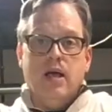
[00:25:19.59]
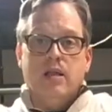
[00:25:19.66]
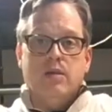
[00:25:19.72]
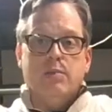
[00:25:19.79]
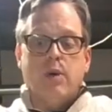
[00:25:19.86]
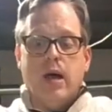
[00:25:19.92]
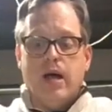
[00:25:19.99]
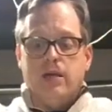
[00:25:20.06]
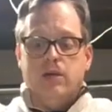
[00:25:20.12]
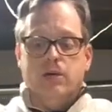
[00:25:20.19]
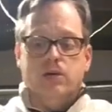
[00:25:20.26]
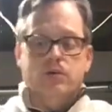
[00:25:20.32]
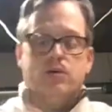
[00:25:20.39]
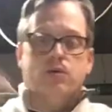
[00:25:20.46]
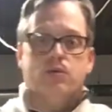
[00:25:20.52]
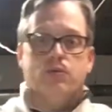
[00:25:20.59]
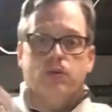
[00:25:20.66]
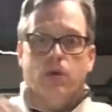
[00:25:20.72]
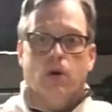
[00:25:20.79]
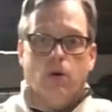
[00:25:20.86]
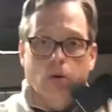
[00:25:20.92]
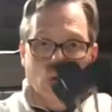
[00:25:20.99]
The brad goes through
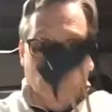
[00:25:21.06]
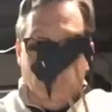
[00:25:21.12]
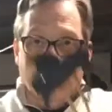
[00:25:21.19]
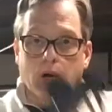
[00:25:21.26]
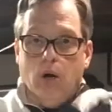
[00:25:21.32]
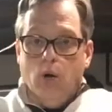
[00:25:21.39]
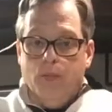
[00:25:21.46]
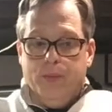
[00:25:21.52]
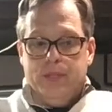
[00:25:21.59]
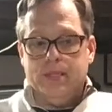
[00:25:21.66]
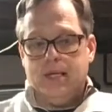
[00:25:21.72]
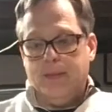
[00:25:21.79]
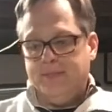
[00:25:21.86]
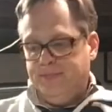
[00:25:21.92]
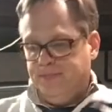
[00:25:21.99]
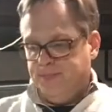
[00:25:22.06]
the hole and it opens up.